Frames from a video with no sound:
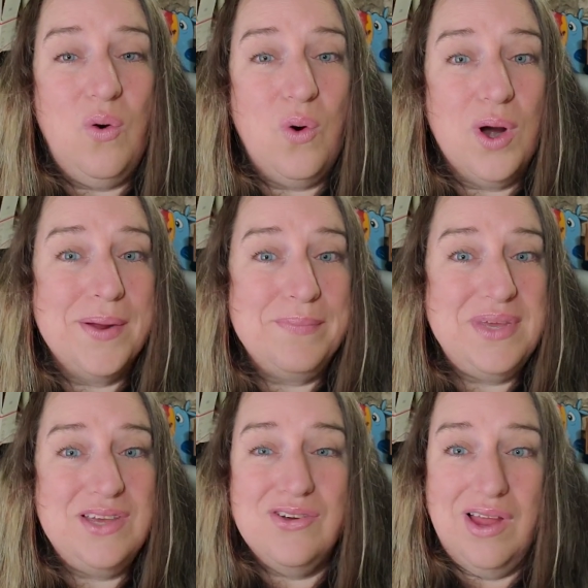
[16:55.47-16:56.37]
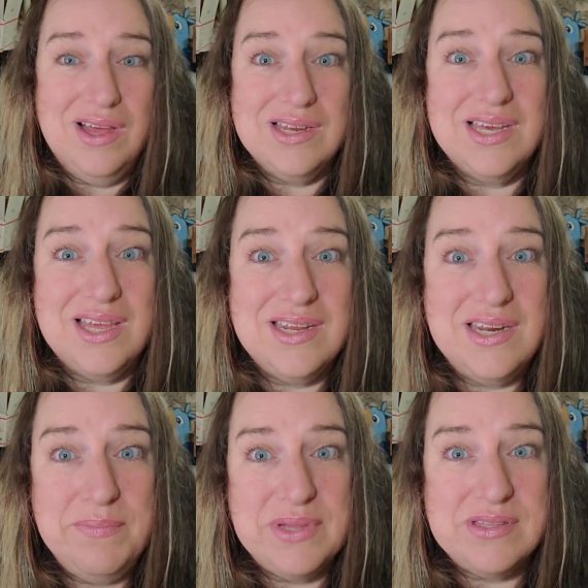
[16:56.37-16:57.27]
or B, you're not going to get
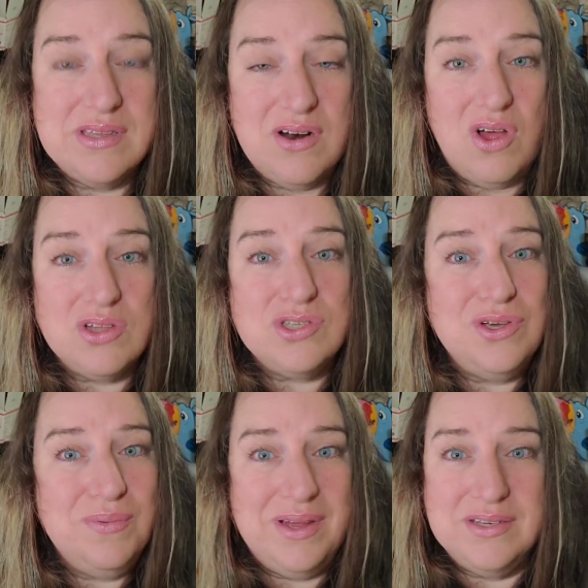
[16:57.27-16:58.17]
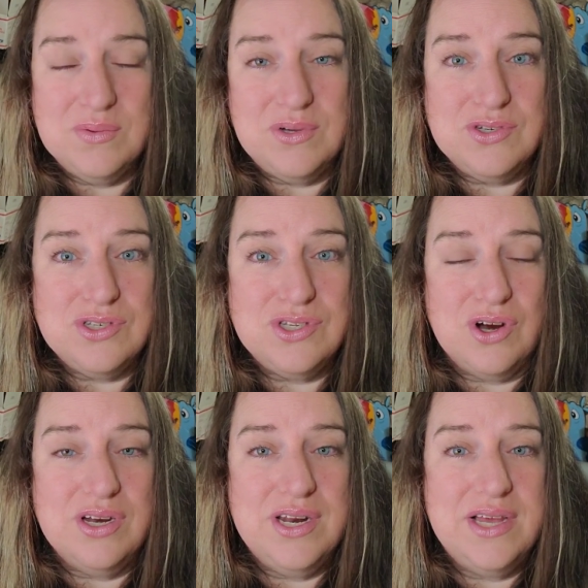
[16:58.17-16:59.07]
any bids at all. So you might as well just
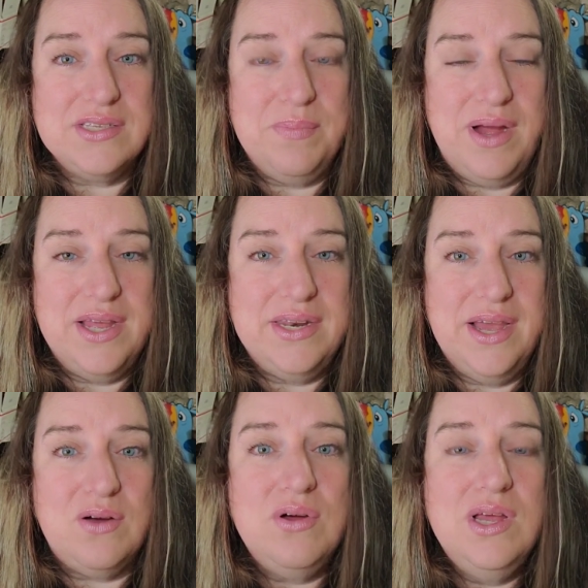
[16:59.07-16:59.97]
start it as buy it now.